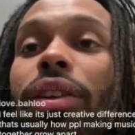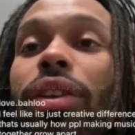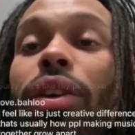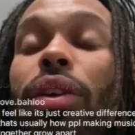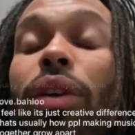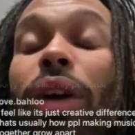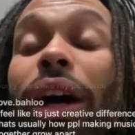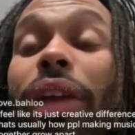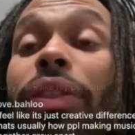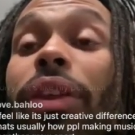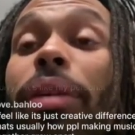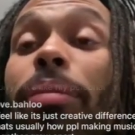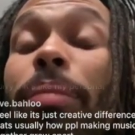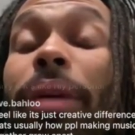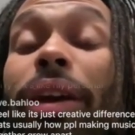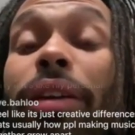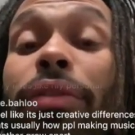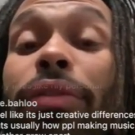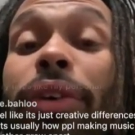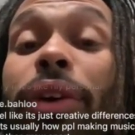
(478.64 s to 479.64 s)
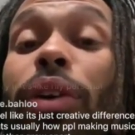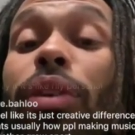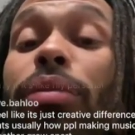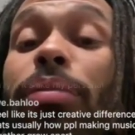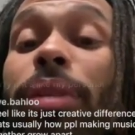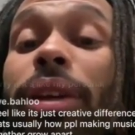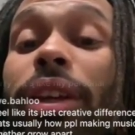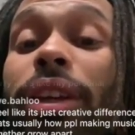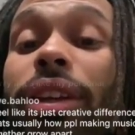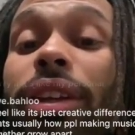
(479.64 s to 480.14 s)
I think Mike
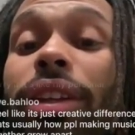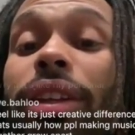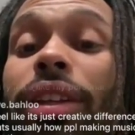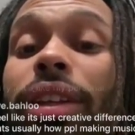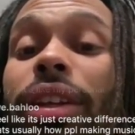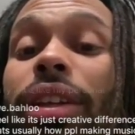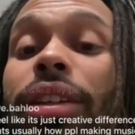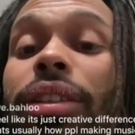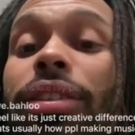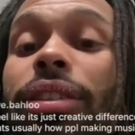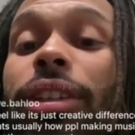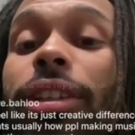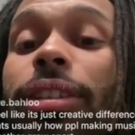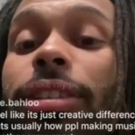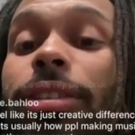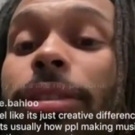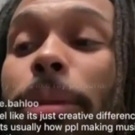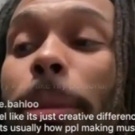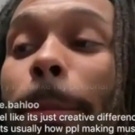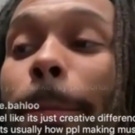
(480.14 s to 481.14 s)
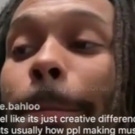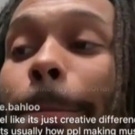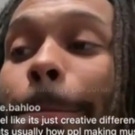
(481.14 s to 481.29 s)
failed me in a sense.